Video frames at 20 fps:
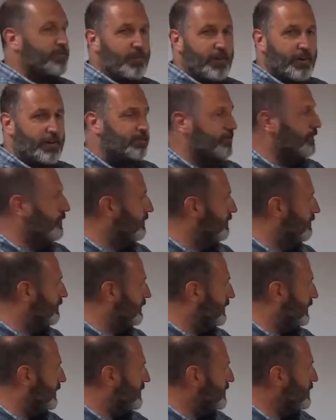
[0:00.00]
5,
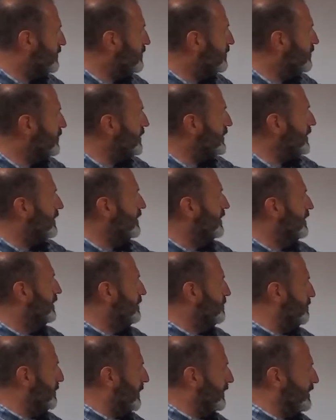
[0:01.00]
it's 3
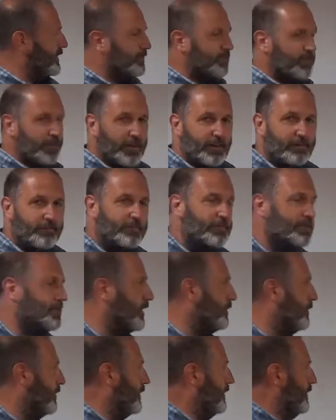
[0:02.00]
minus 5, and
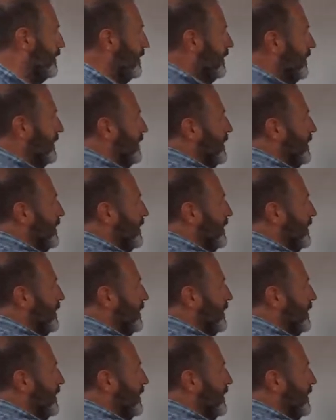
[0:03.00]
so on.